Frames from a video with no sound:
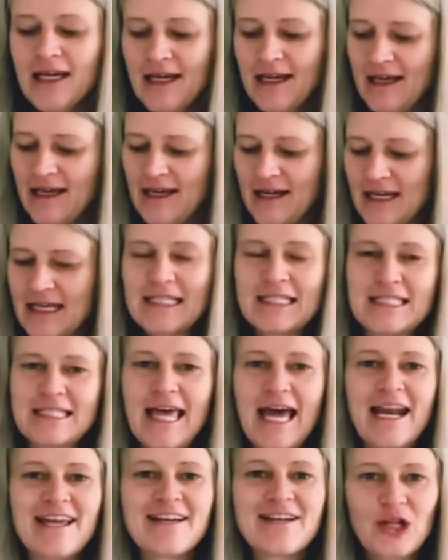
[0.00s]
it is
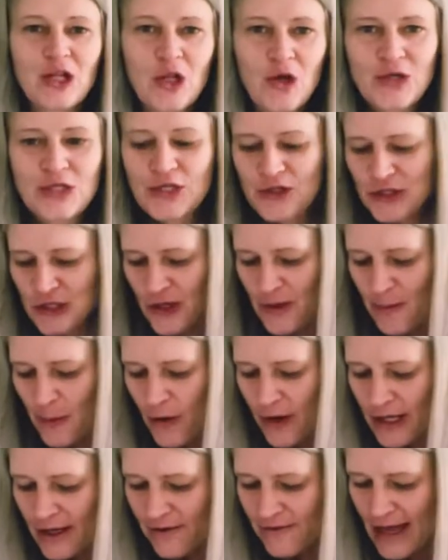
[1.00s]
getting closer to the
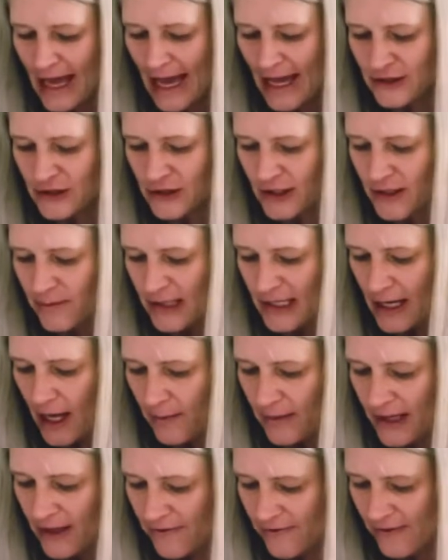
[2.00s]
point of actually
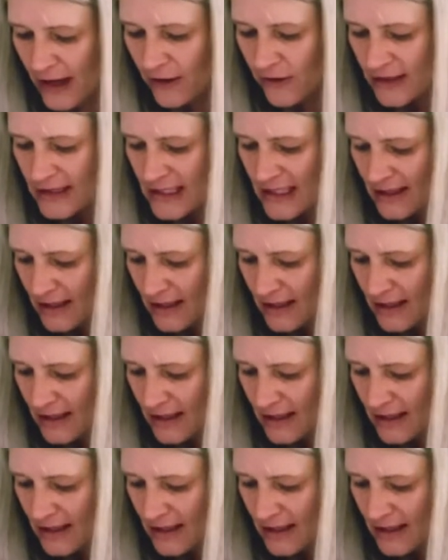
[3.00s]
becoming felt.